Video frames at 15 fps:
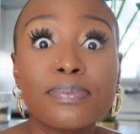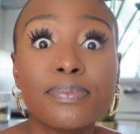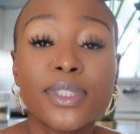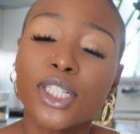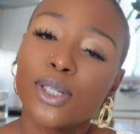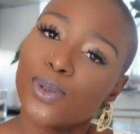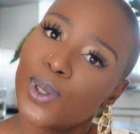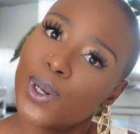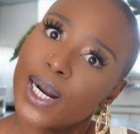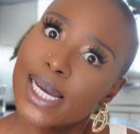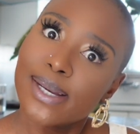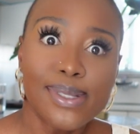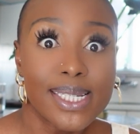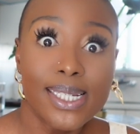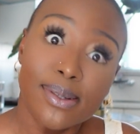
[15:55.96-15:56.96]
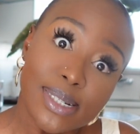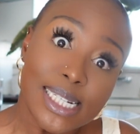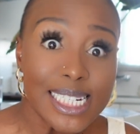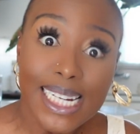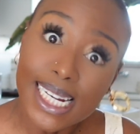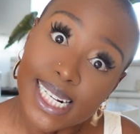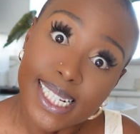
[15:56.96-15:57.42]
Subscribe to my
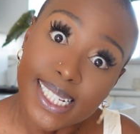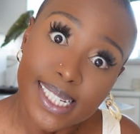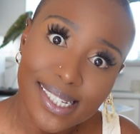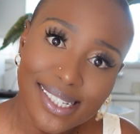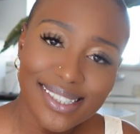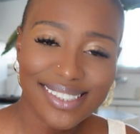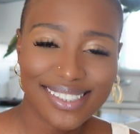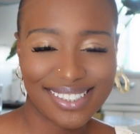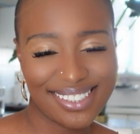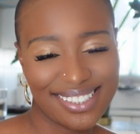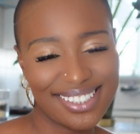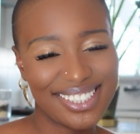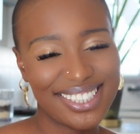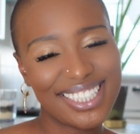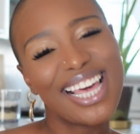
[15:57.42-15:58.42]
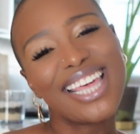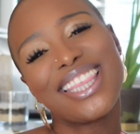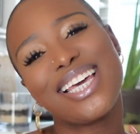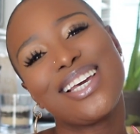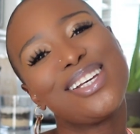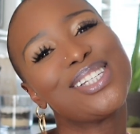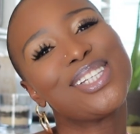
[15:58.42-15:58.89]
channel.
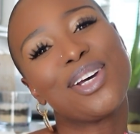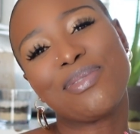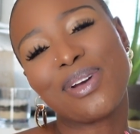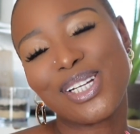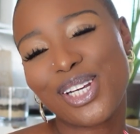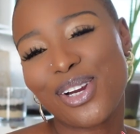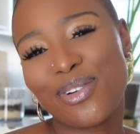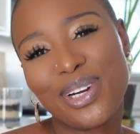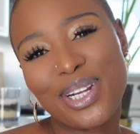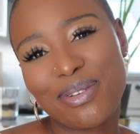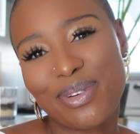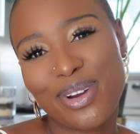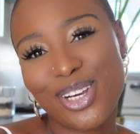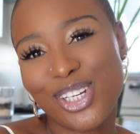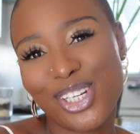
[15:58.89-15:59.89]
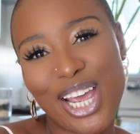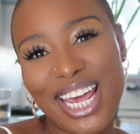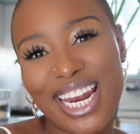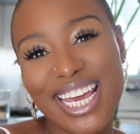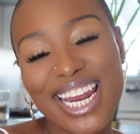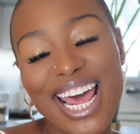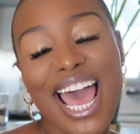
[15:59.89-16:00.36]
Thank you so much. I really appreciate
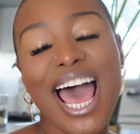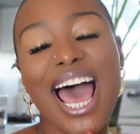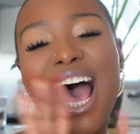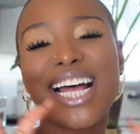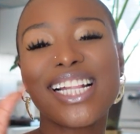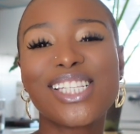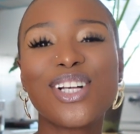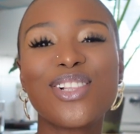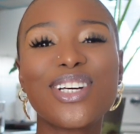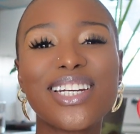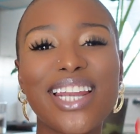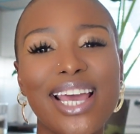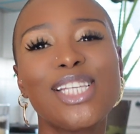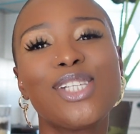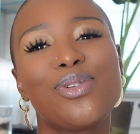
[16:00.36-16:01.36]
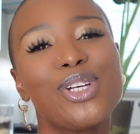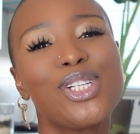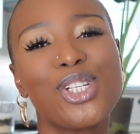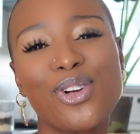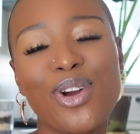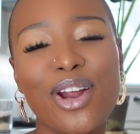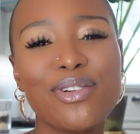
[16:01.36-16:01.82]
it. Until the next
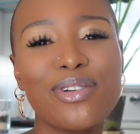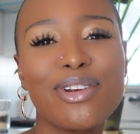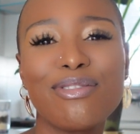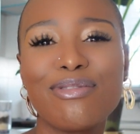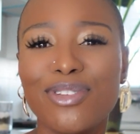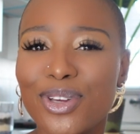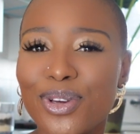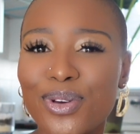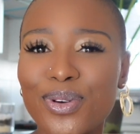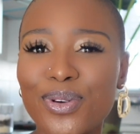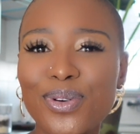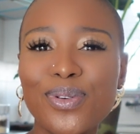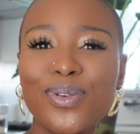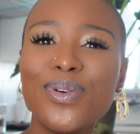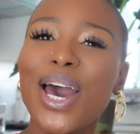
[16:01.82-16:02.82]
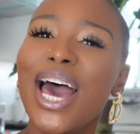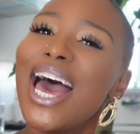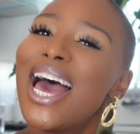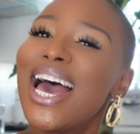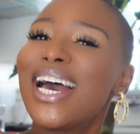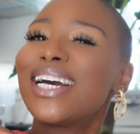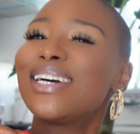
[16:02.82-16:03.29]
restaurant review,
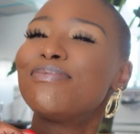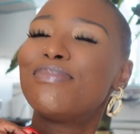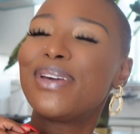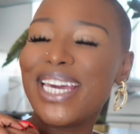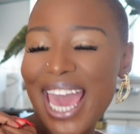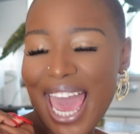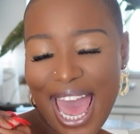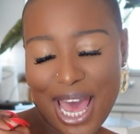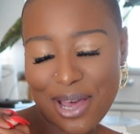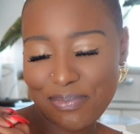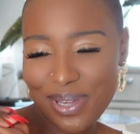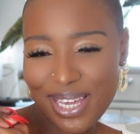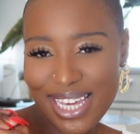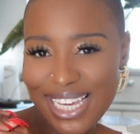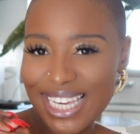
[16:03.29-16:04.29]
be happy,